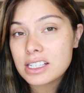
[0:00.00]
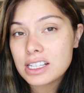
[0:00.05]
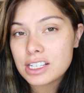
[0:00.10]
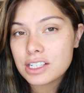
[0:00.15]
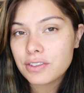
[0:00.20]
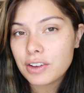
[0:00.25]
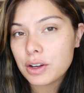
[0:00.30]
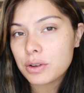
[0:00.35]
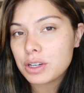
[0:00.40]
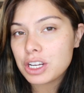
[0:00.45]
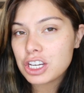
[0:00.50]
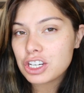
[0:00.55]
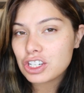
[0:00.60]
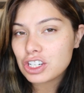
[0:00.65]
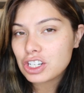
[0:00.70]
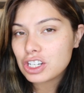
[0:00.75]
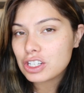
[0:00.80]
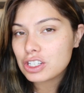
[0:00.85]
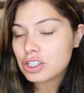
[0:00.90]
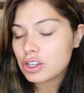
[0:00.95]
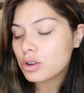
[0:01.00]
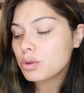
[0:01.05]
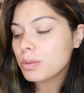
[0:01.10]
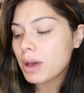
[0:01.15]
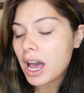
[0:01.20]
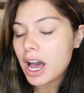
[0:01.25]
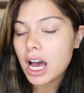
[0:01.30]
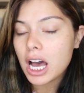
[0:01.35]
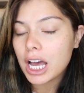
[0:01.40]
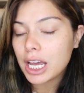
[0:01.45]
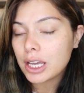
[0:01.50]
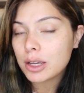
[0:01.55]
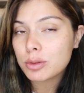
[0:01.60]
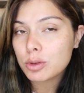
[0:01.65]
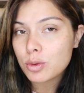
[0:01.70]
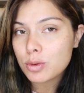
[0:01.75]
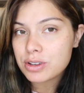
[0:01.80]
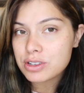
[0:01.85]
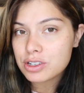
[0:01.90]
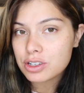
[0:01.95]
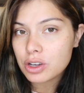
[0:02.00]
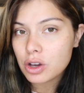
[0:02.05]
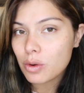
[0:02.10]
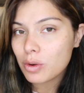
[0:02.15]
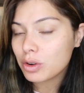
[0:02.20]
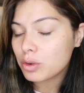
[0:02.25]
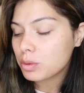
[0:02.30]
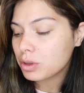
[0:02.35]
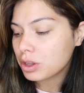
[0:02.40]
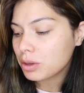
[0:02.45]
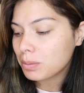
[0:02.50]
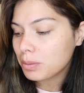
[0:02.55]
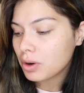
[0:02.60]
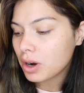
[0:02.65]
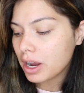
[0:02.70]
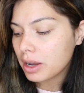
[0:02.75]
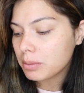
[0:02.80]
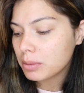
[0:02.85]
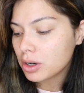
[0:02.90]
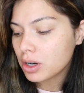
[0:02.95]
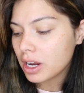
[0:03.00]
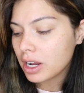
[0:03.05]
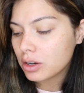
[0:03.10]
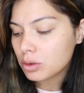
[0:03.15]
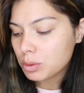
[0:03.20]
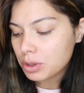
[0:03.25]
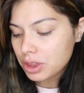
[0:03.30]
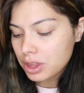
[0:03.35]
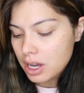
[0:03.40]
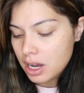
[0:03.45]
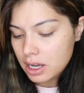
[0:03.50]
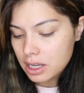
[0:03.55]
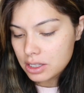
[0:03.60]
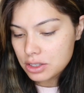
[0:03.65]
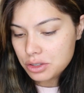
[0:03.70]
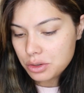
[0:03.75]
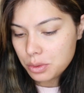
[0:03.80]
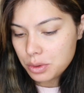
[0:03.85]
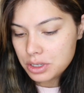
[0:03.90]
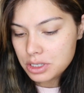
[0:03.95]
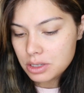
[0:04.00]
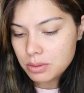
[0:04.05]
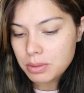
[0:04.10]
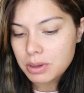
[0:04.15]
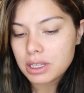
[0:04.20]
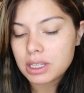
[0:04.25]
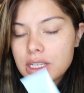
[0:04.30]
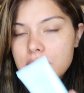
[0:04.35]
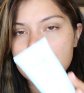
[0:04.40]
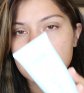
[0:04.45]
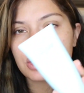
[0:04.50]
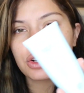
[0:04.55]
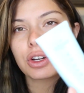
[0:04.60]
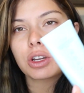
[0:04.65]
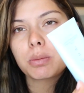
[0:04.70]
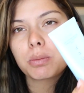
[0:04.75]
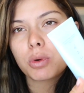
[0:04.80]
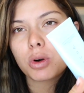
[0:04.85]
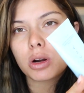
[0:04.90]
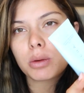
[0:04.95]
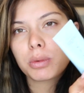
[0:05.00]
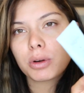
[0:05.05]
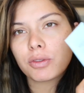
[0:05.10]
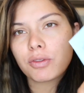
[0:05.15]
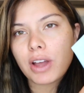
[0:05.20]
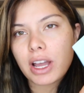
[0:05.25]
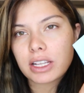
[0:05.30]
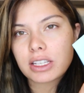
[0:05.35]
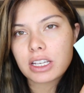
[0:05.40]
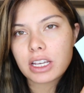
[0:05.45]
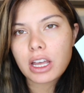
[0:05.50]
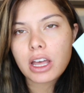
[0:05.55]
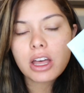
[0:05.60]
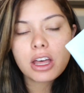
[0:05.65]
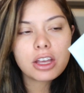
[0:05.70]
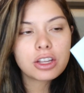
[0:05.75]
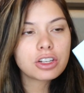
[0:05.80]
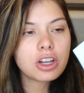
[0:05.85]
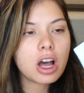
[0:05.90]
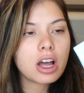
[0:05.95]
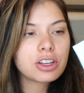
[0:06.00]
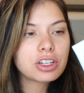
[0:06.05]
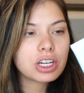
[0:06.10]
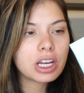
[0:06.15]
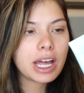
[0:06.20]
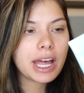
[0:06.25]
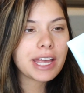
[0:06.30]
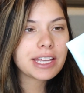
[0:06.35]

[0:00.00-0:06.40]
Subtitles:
this foundation is so matte, I am going to go in with a primer, and with that it's going to be the Silk and Pore Perfecting Tatcha